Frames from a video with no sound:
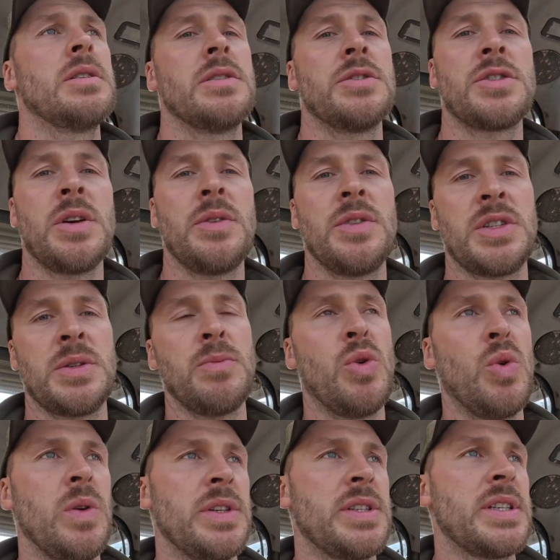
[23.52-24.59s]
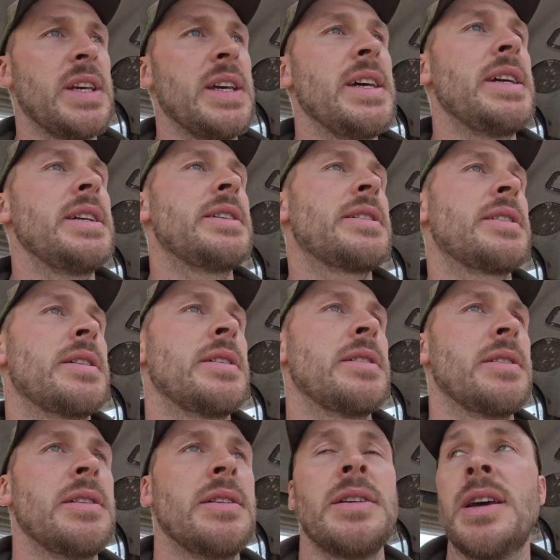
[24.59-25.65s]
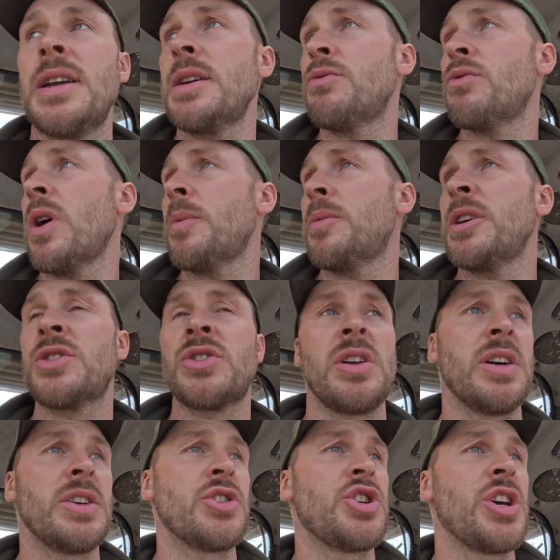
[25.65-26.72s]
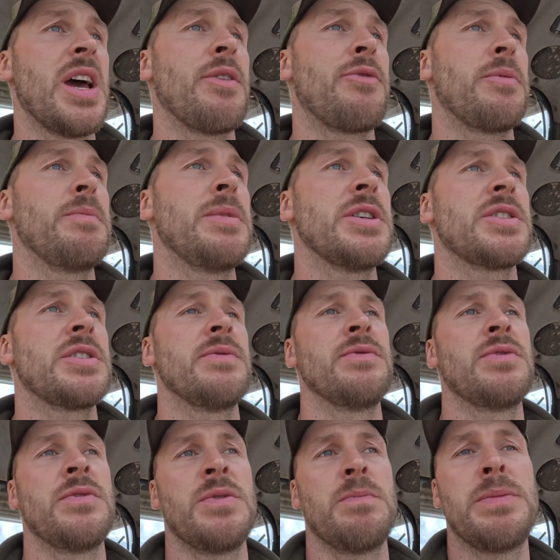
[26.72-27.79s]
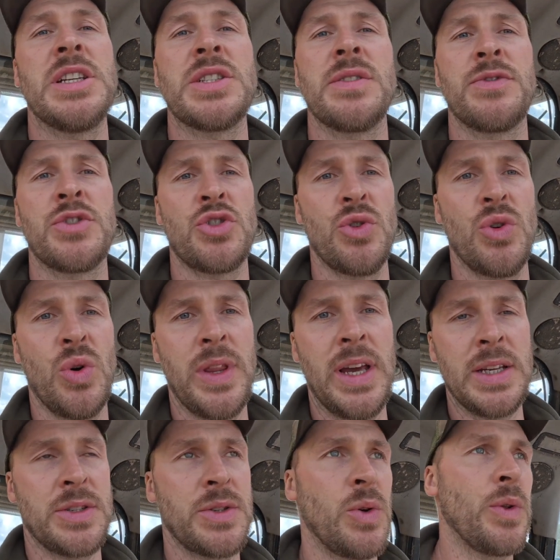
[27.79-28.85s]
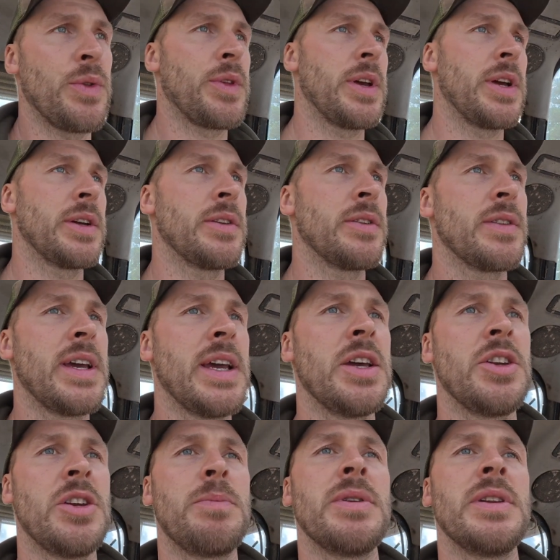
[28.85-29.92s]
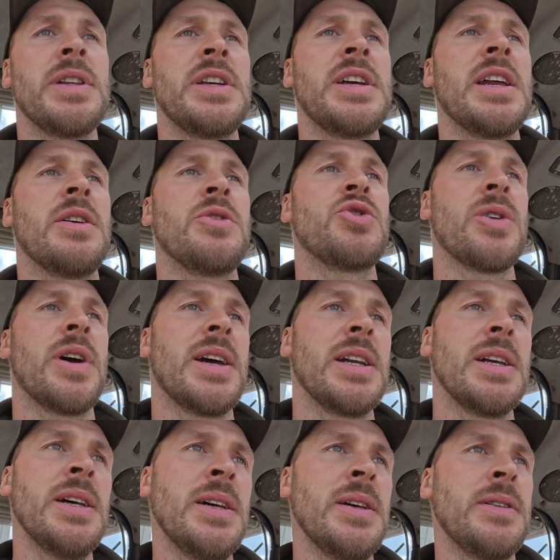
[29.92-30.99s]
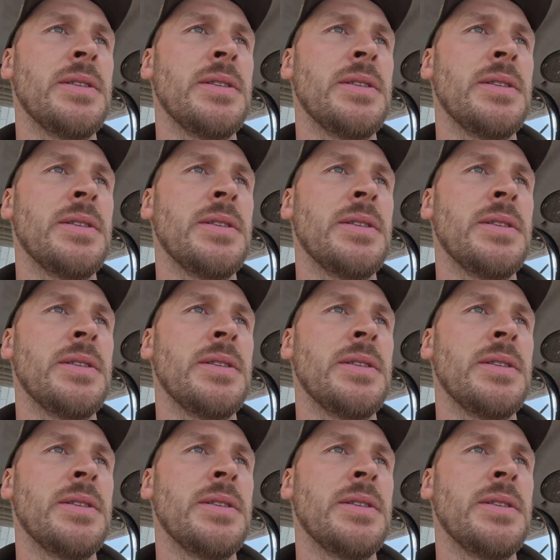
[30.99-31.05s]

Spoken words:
So the smaller seeds, any rubbish like chaff and bits of straw, that sort of thing, they end up in the yellow trailer.